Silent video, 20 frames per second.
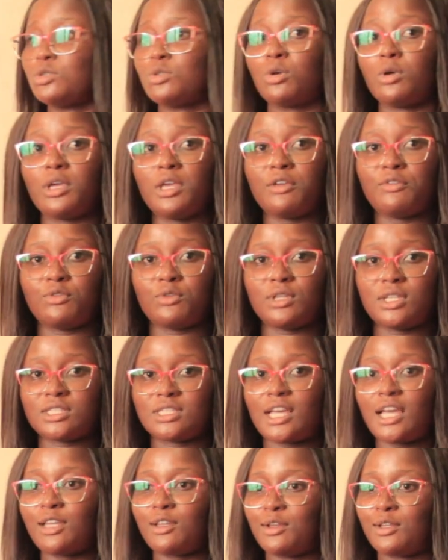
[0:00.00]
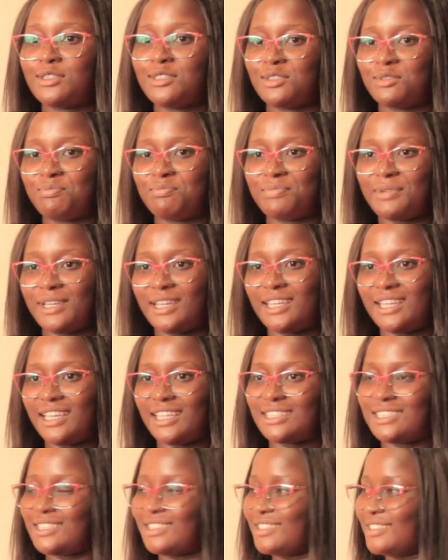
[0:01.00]
So if you decide not to pick
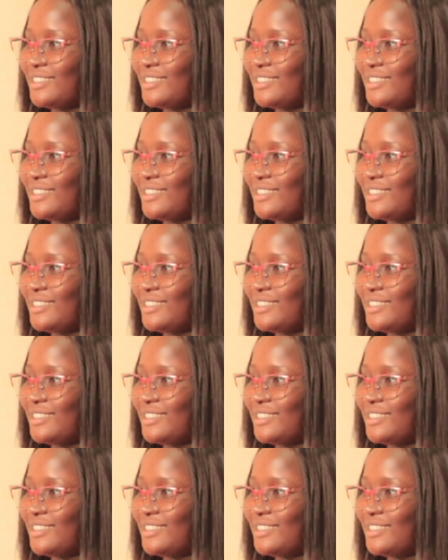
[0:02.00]
it...